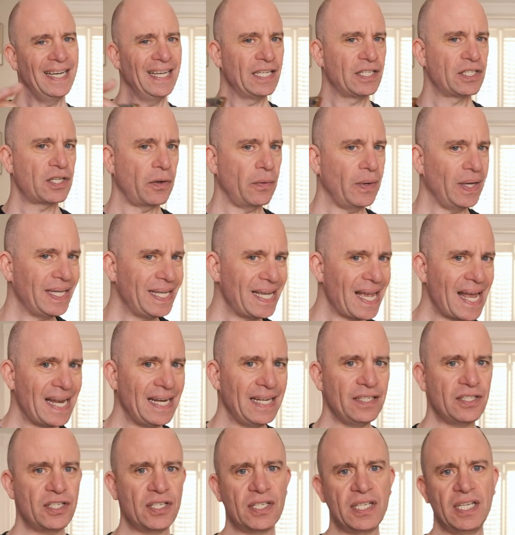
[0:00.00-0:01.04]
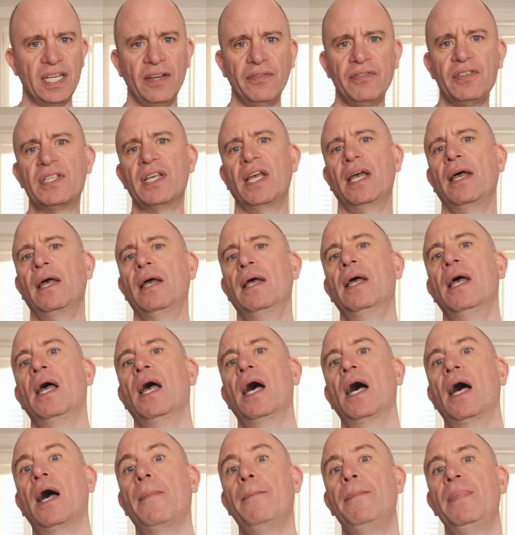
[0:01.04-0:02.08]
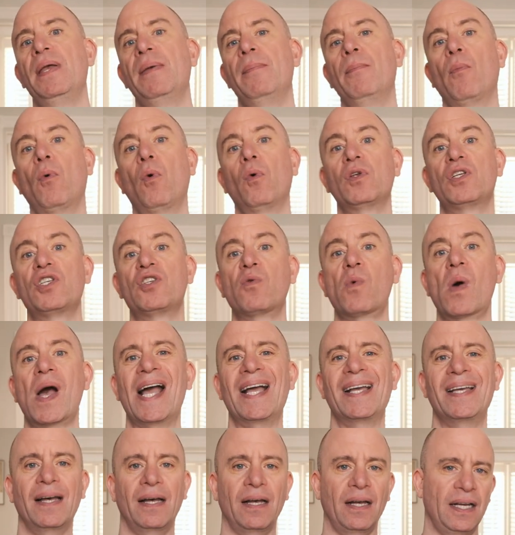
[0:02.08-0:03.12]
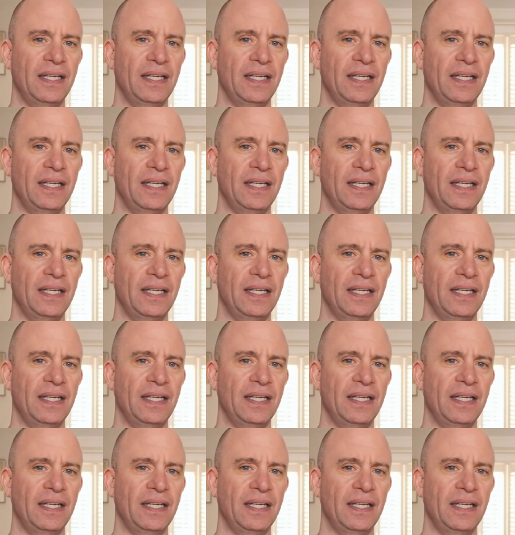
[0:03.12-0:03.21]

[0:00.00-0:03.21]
So again, it just gives it a bit more swagger,